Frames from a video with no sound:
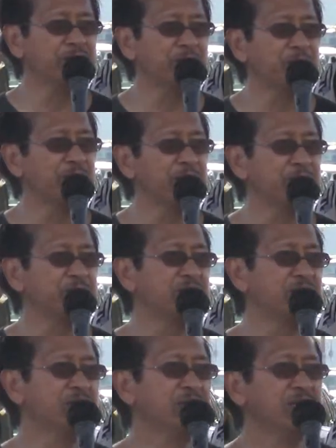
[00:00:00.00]
Sometimes
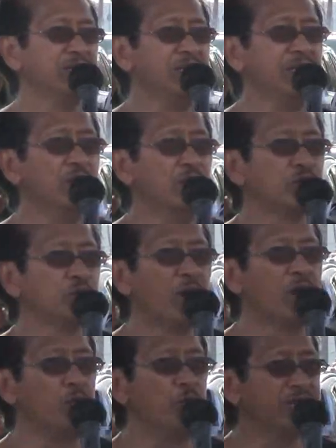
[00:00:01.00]
he knows who
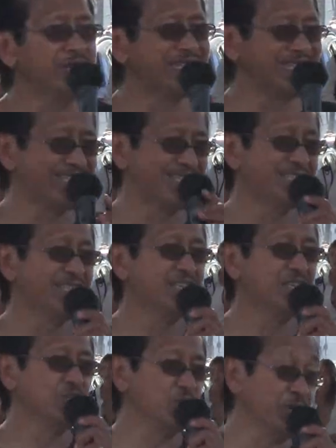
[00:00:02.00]
our weaknesses,
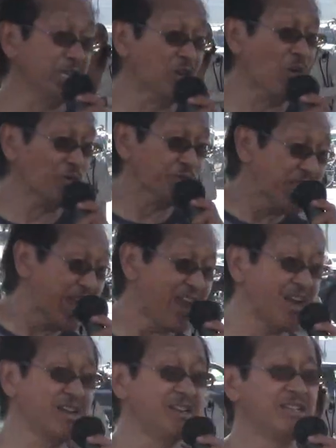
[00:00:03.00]
so he goes there.